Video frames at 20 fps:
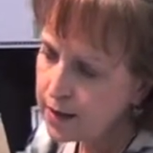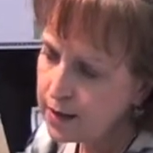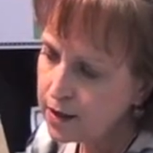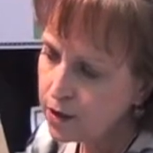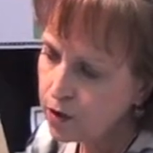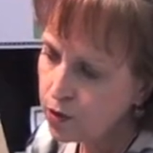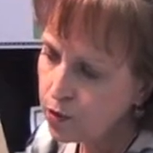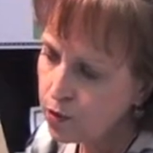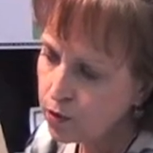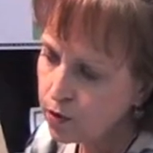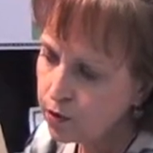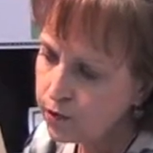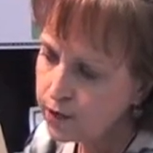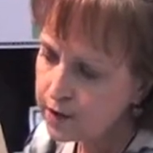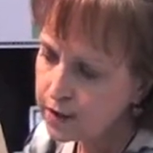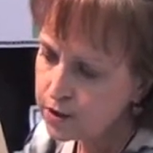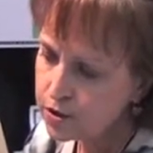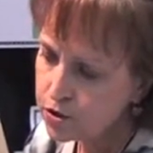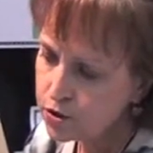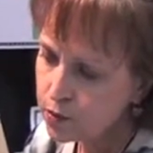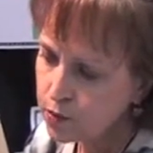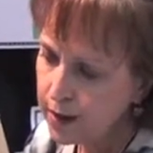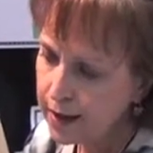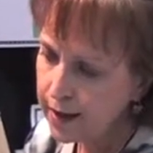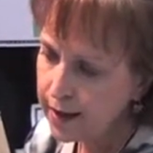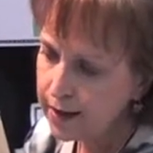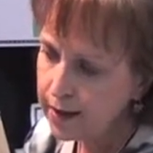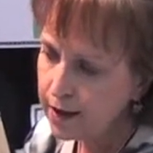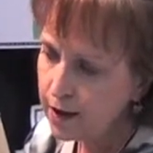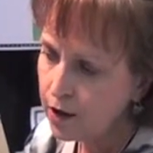and then a 1/4-inch
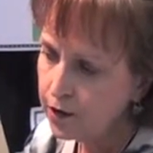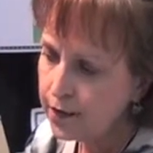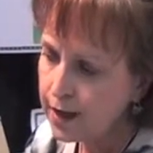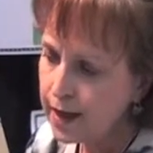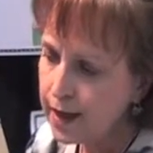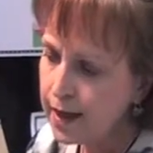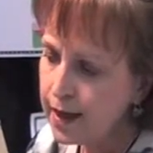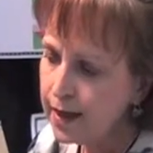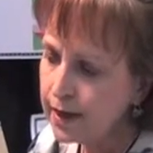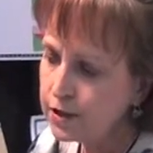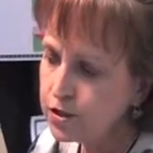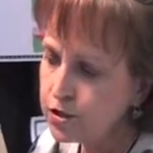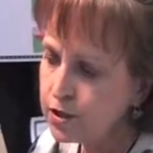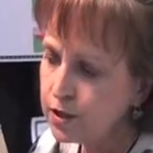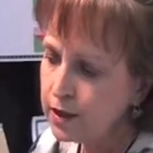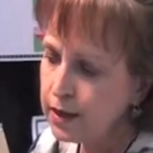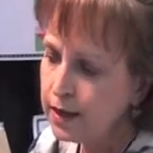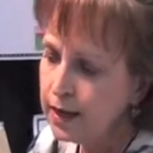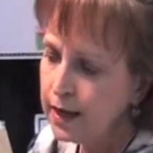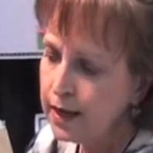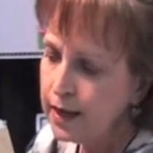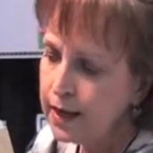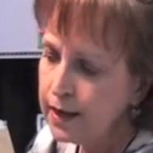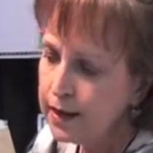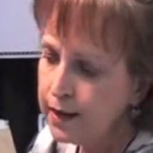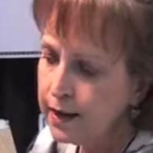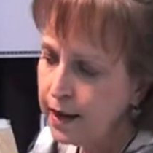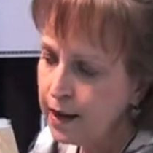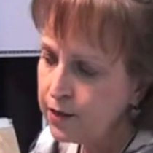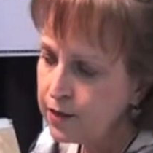away on the edge.
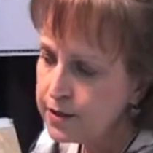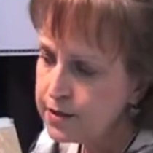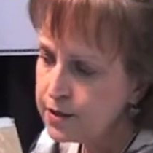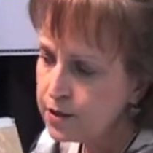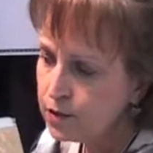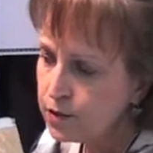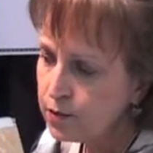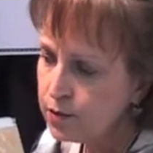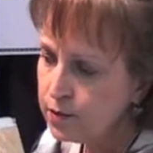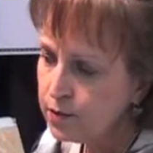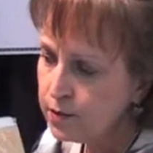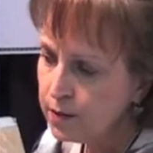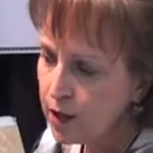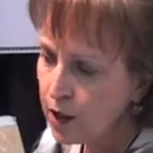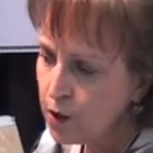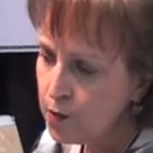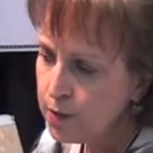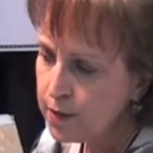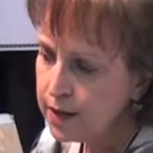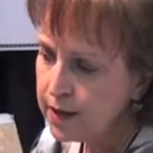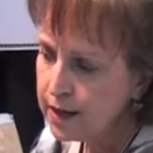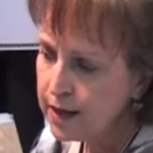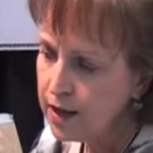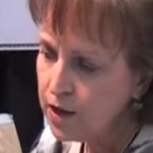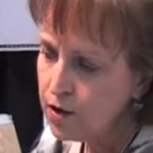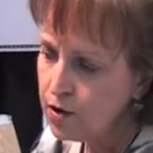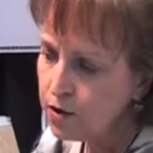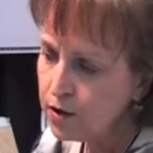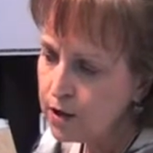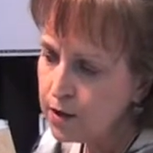Now this little opening
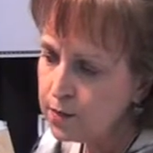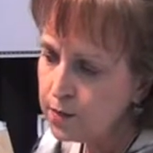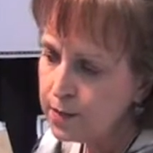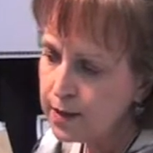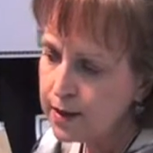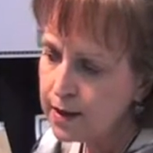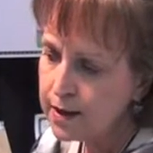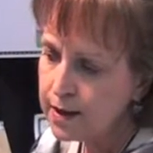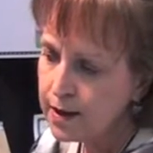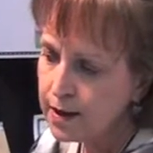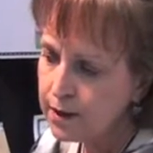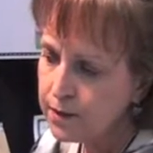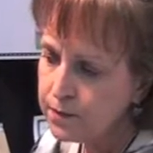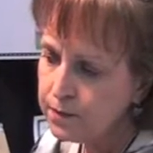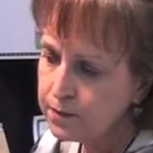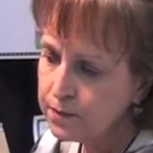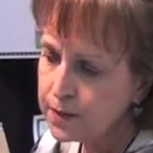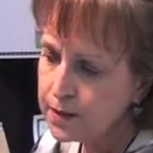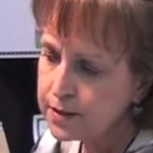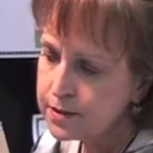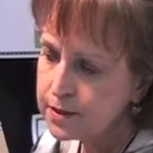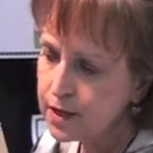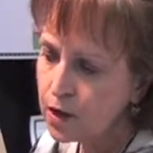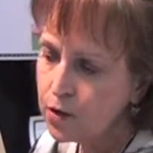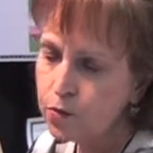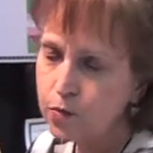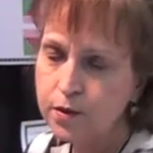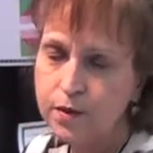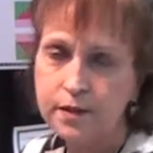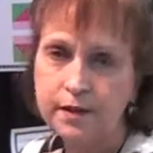here can be
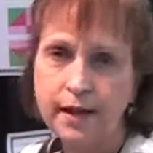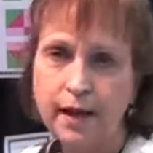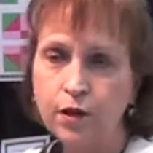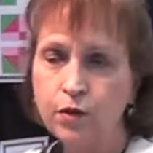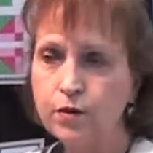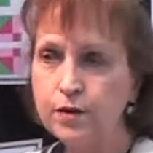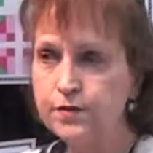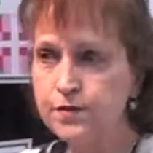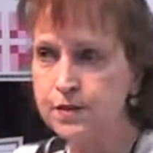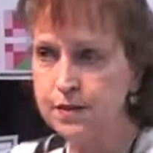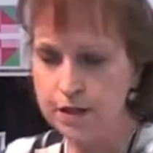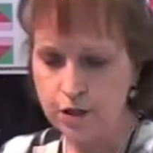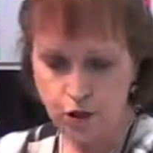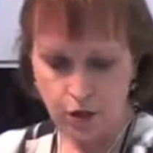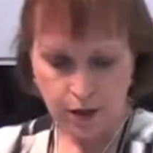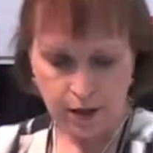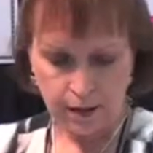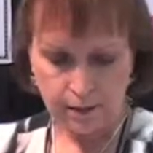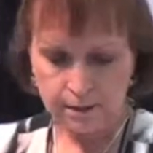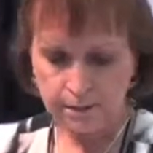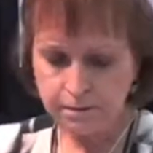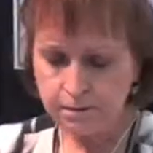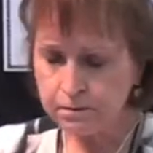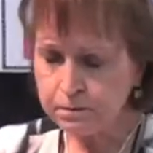sewn with a decorative stitching